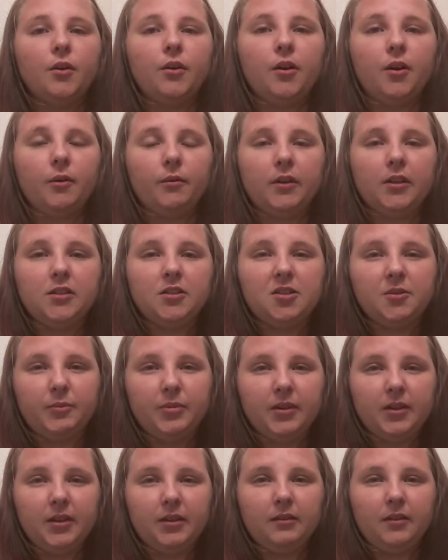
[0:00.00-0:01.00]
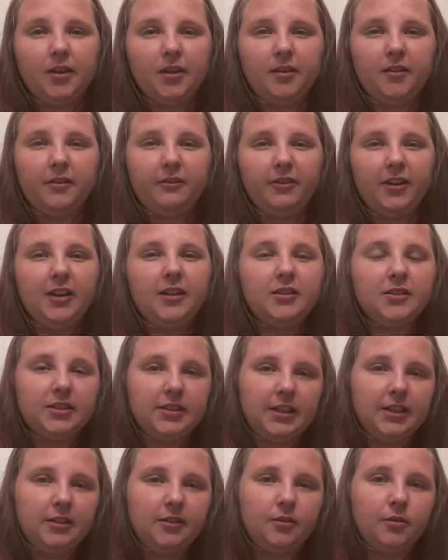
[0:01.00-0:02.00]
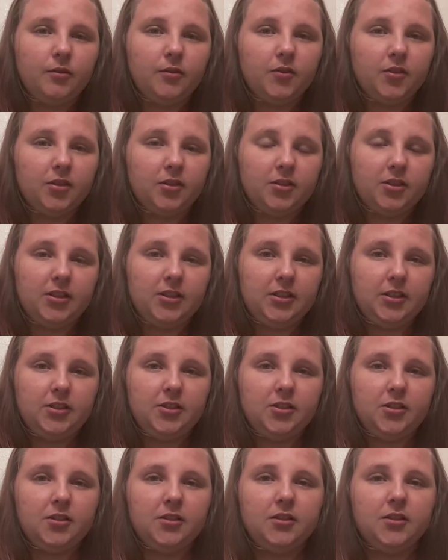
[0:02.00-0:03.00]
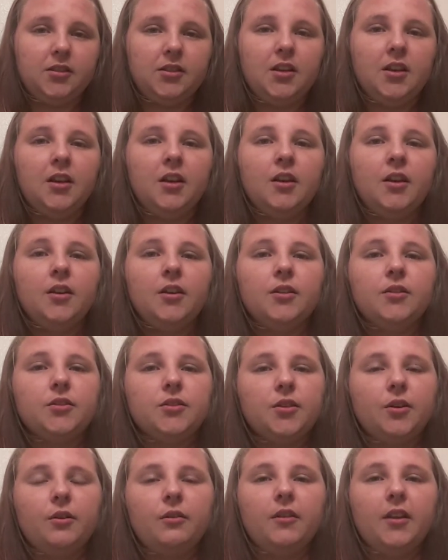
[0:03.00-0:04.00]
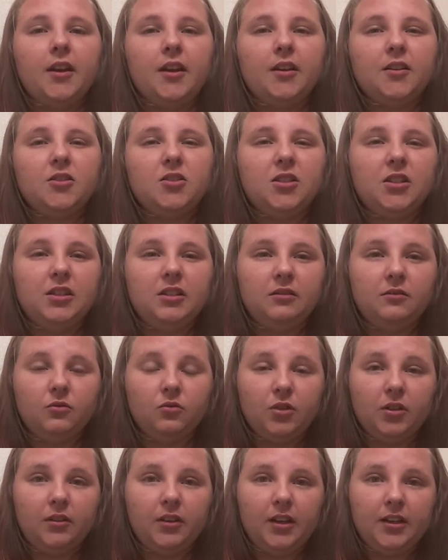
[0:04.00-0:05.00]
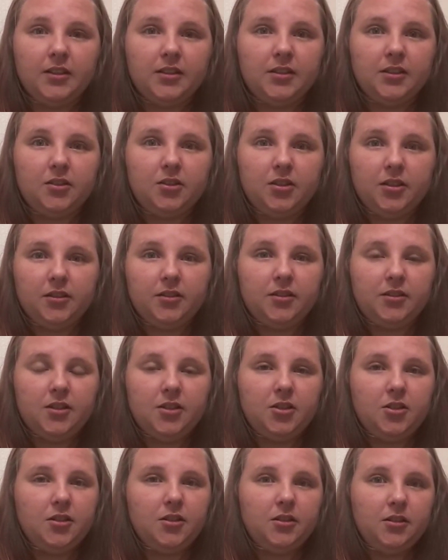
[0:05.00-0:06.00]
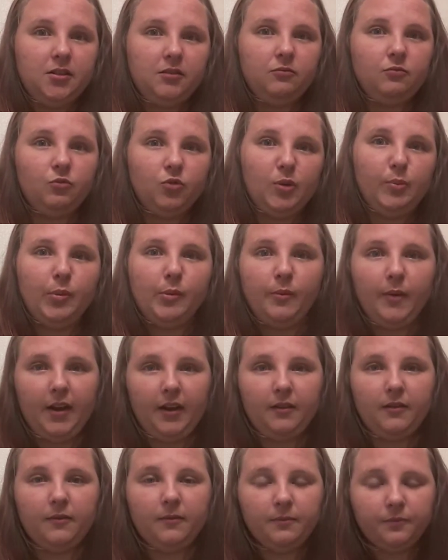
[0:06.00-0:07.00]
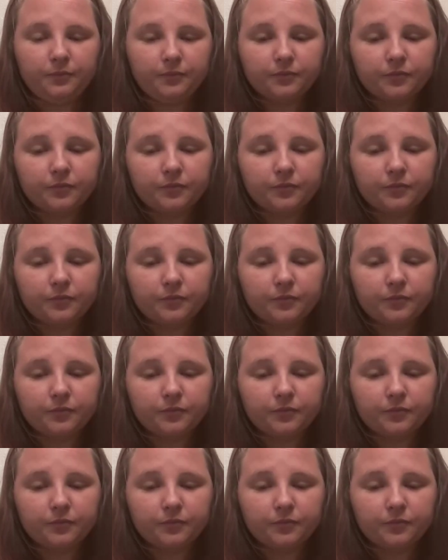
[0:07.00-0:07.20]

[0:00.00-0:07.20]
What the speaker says: going to put like fake skin over her stitches so that she didn't realize that she had stitches and then rip them out.